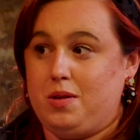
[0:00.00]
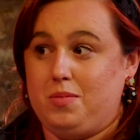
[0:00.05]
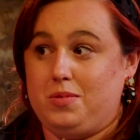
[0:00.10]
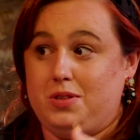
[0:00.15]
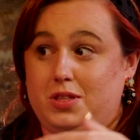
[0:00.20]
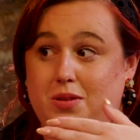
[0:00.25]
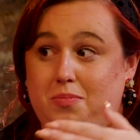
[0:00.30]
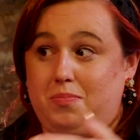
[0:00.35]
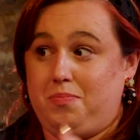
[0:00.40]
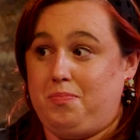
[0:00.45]
was
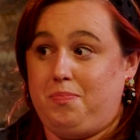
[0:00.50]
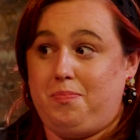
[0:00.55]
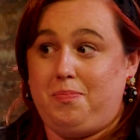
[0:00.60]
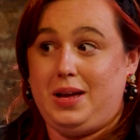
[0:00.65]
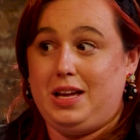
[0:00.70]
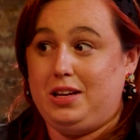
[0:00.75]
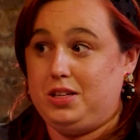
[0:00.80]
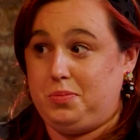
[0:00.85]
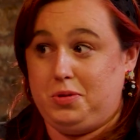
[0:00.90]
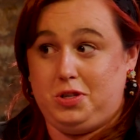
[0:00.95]
the
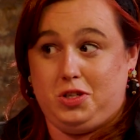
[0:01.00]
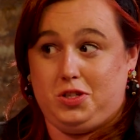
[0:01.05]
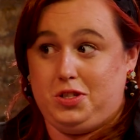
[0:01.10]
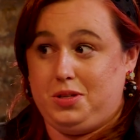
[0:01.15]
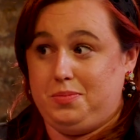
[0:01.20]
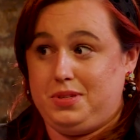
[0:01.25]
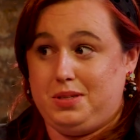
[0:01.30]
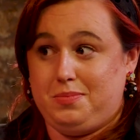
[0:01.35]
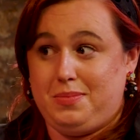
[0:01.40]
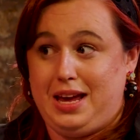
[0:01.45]
bills were just
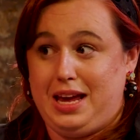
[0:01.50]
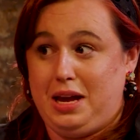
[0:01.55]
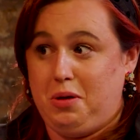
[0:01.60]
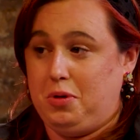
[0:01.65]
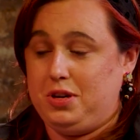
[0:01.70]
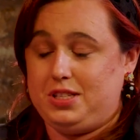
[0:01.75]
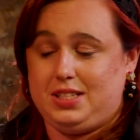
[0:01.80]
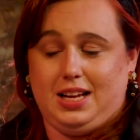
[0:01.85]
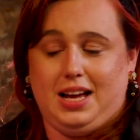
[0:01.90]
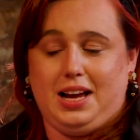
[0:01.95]
up to me. It
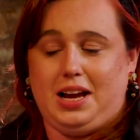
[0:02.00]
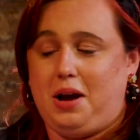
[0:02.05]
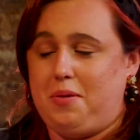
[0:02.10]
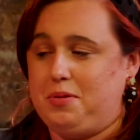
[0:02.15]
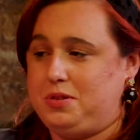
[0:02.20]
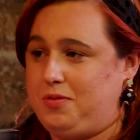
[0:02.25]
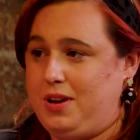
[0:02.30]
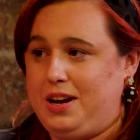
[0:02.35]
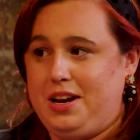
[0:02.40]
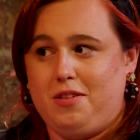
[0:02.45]
wasn't like I
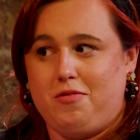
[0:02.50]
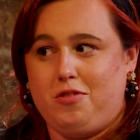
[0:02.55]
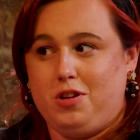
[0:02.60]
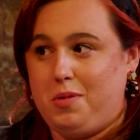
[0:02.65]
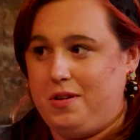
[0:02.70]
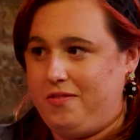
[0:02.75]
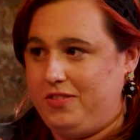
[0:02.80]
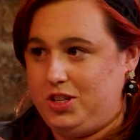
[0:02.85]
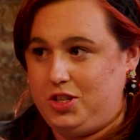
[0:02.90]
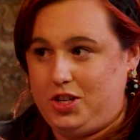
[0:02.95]
was renting a room
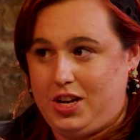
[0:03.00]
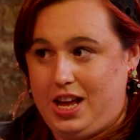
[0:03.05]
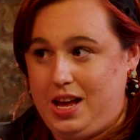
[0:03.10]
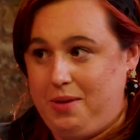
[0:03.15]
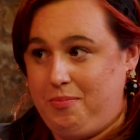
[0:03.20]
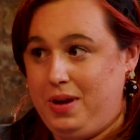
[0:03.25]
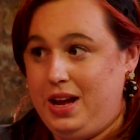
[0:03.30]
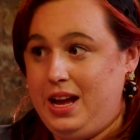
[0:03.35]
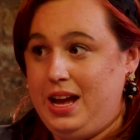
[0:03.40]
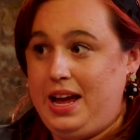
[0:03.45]
off a
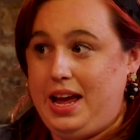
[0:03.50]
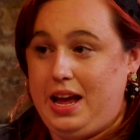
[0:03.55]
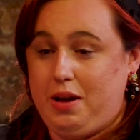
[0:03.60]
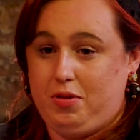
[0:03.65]
gym. It